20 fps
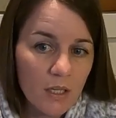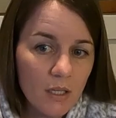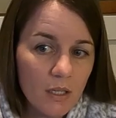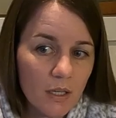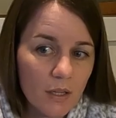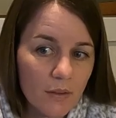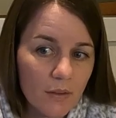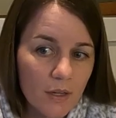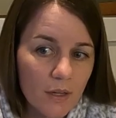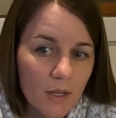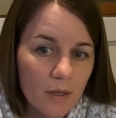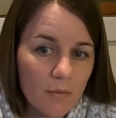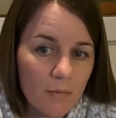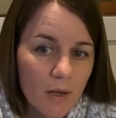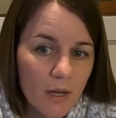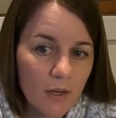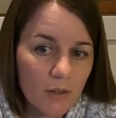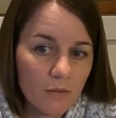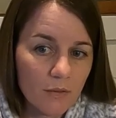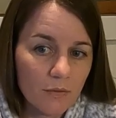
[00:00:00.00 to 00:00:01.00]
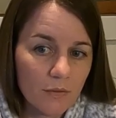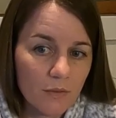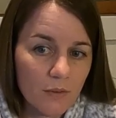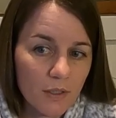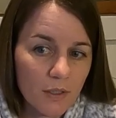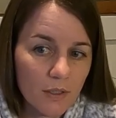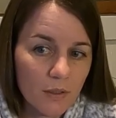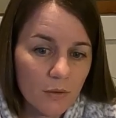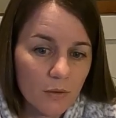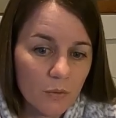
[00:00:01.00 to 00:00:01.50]
now that I'm out of
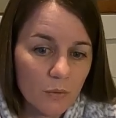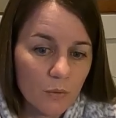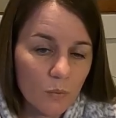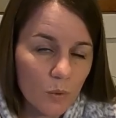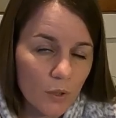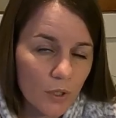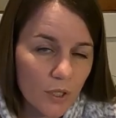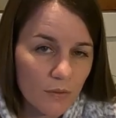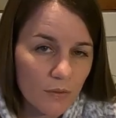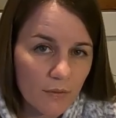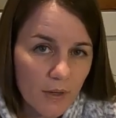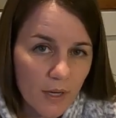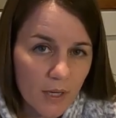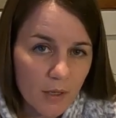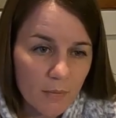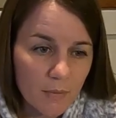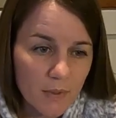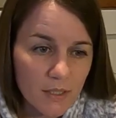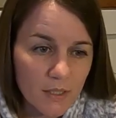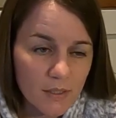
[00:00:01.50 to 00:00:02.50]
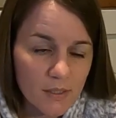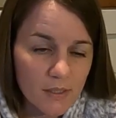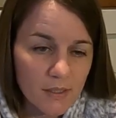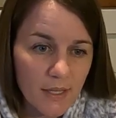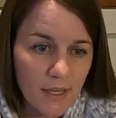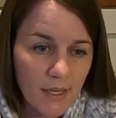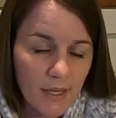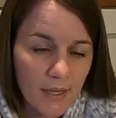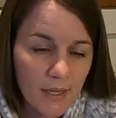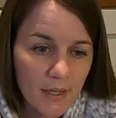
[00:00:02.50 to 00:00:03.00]
the work environments,
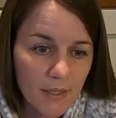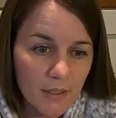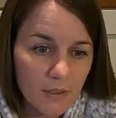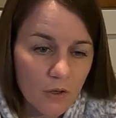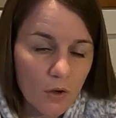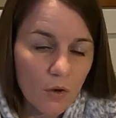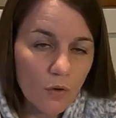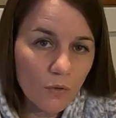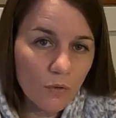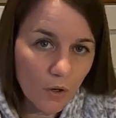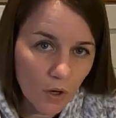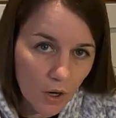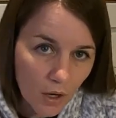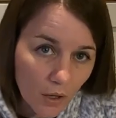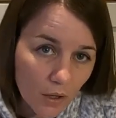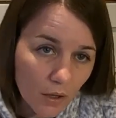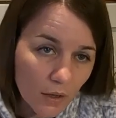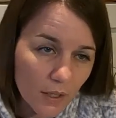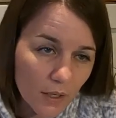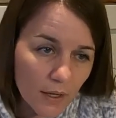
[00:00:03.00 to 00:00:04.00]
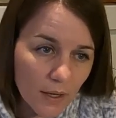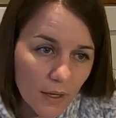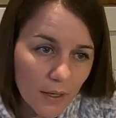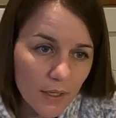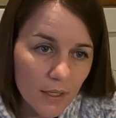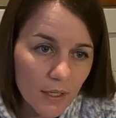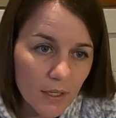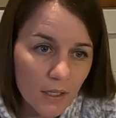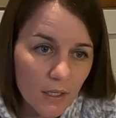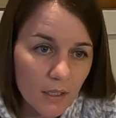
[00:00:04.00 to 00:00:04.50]
and overall
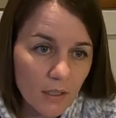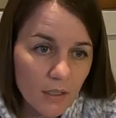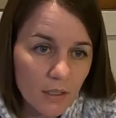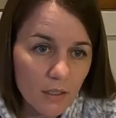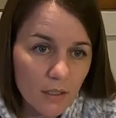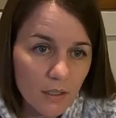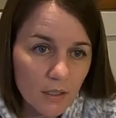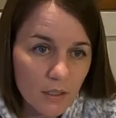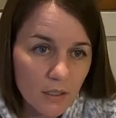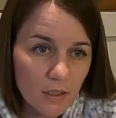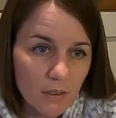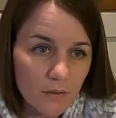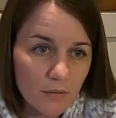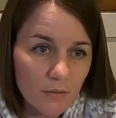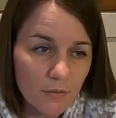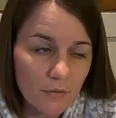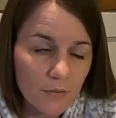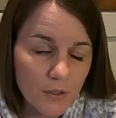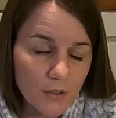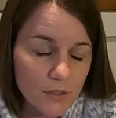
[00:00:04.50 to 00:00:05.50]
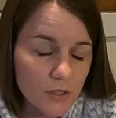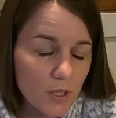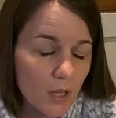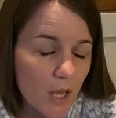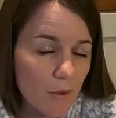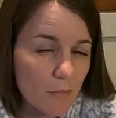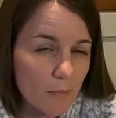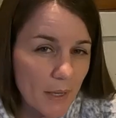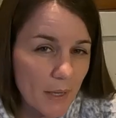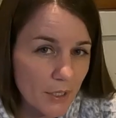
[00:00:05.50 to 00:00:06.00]
it feels a
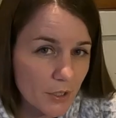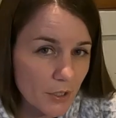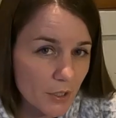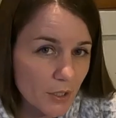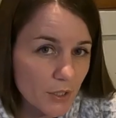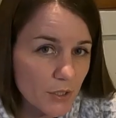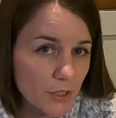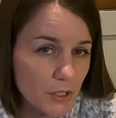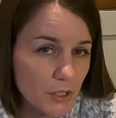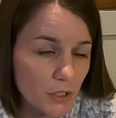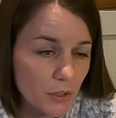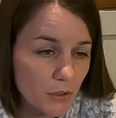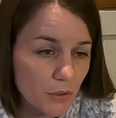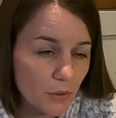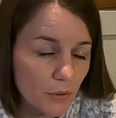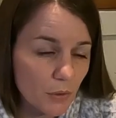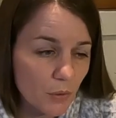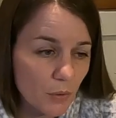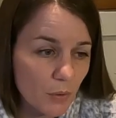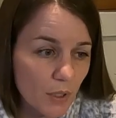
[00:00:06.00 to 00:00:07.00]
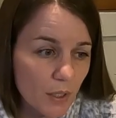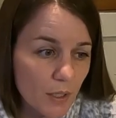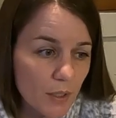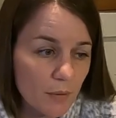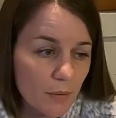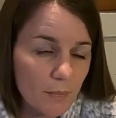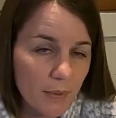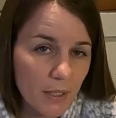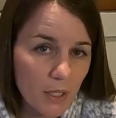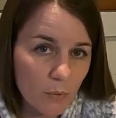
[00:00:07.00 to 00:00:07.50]
lot better to
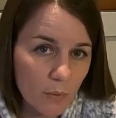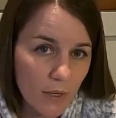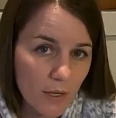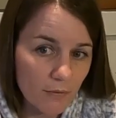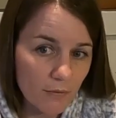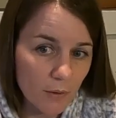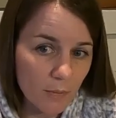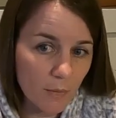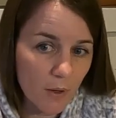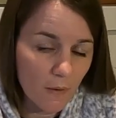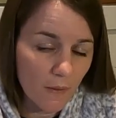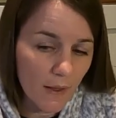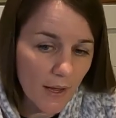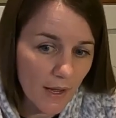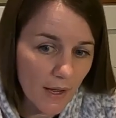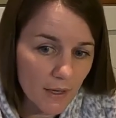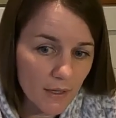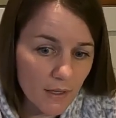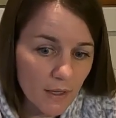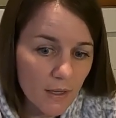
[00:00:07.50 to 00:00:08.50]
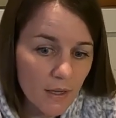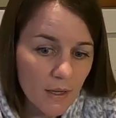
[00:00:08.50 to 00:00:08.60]
be away from all that.